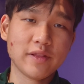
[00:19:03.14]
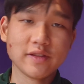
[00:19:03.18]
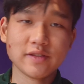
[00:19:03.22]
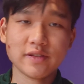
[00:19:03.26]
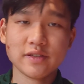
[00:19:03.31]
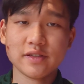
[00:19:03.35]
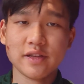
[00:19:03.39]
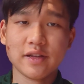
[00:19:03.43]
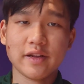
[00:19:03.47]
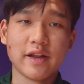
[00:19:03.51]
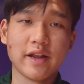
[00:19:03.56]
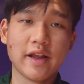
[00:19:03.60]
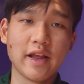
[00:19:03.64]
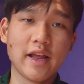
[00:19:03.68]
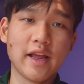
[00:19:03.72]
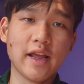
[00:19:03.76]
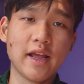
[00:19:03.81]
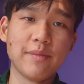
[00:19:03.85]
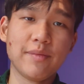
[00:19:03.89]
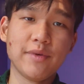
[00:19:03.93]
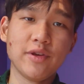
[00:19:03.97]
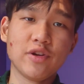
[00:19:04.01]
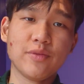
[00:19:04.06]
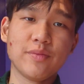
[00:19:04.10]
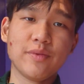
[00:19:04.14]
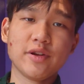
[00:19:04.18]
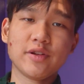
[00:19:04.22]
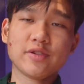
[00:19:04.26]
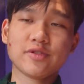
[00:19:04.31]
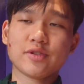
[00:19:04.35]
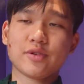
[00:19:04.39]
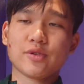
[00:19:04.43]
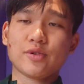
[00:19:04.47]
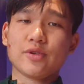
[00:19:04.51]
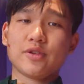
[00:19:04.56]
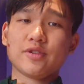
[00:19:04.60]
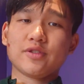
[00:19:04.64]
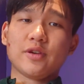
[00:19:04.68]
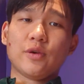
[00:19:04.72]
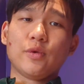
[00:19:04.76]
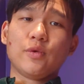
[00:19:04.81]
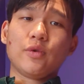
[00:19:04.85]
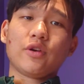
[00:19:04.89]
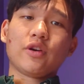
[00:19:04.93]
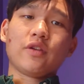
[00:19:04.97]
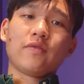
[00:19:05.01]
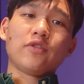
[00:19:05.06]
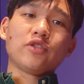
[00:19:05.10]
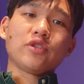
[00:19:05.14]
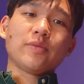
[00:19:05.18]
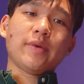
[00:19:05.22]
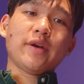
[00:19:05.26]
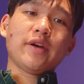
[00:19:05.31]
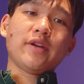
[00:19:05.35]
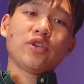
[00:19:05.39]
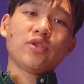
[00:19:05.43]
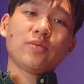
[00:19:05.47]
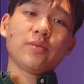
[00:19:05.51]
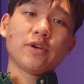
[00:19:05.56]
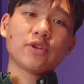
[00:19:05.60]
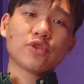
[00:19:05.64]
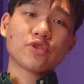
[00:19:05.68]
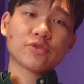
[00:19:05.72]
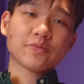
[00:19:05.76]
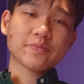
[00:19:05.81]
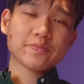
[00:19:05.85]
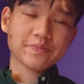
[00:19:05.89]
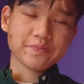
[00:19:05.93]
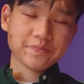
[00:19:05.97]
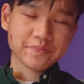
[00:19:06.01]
but this is an AP European history course, so I won't cover Japan too much.